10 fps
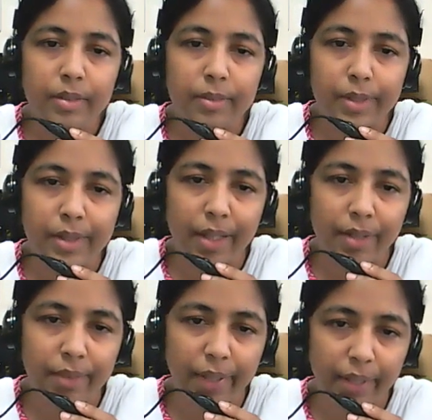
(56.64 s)
the cell
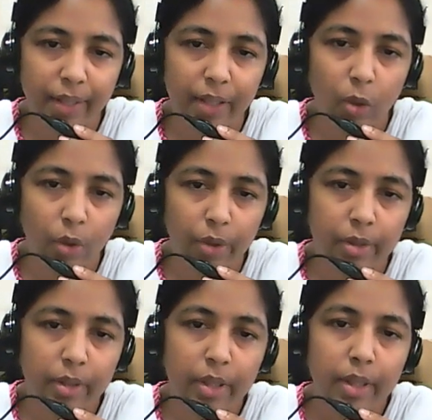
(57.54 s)
drinking, or
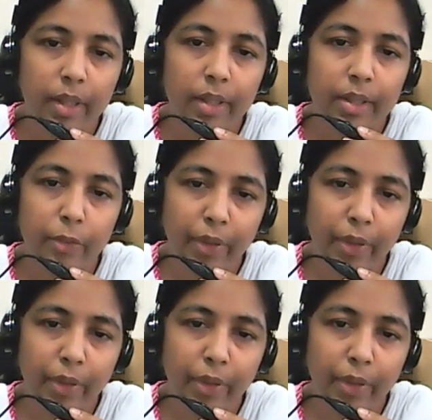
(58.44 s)
the